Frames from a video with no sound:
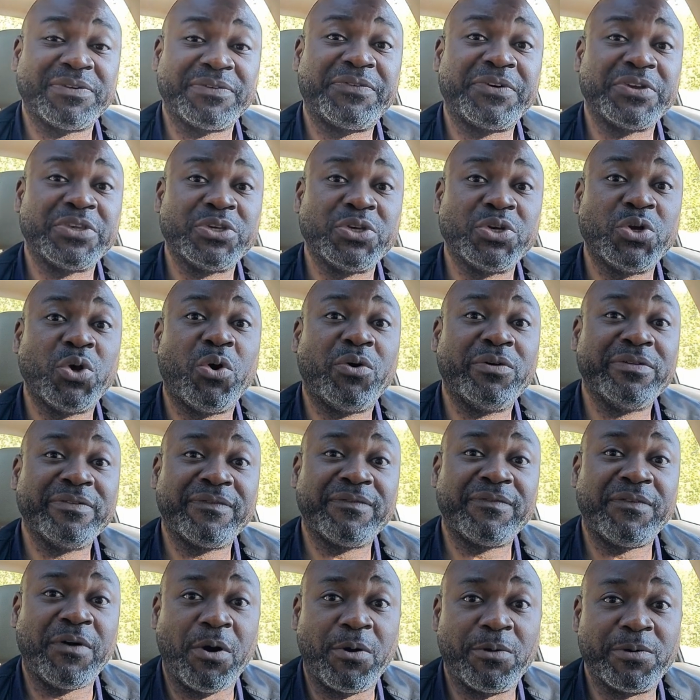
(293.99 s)
for you going
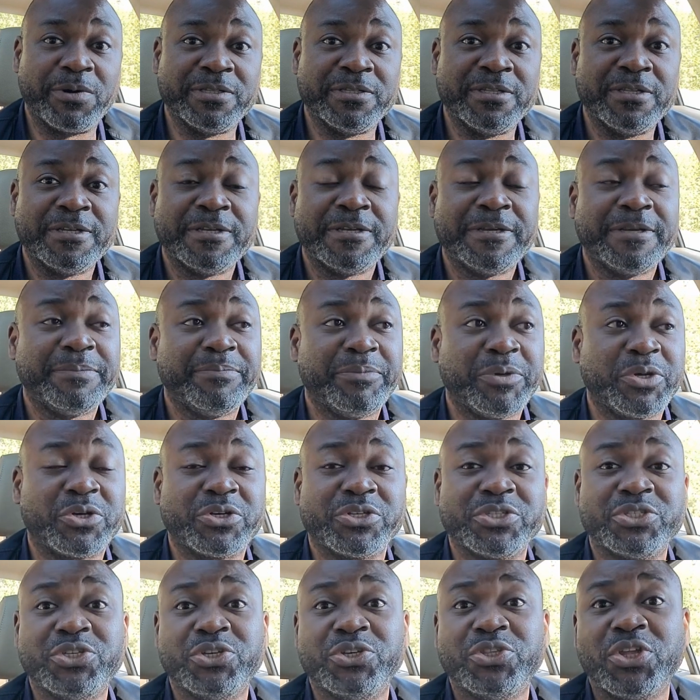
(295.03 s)
forward,
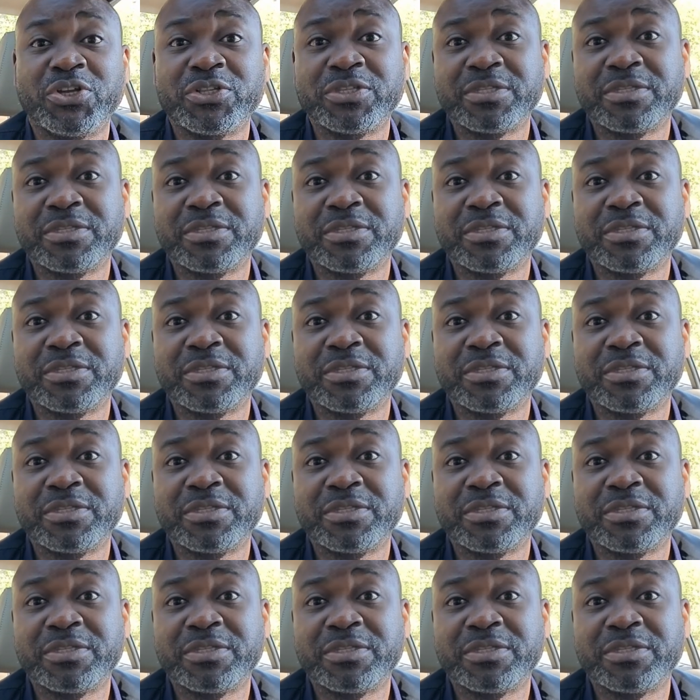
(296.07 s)
because you're not